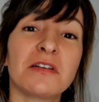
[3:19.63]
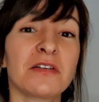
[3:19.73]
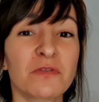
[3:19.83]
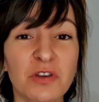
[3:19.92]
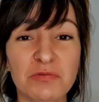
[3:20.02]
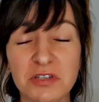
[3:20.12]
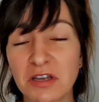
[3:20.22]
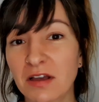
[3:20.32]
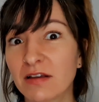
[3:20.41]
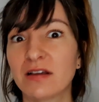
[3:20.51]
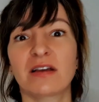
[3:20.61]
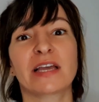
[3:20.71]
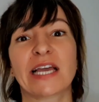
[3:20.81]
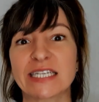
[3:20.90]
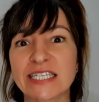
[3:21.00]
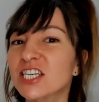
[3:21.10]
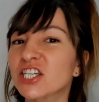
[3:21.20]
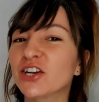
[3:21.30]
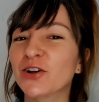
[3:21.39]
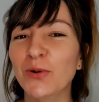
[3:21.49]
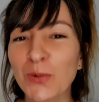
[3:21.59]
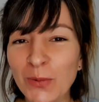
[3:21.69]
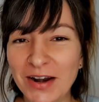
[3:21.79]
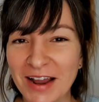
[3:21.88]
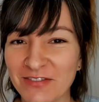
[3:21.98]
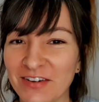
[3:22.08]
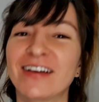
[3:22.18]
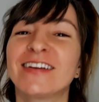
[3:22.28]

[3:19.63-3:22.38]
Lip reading: future, conditional, whatever.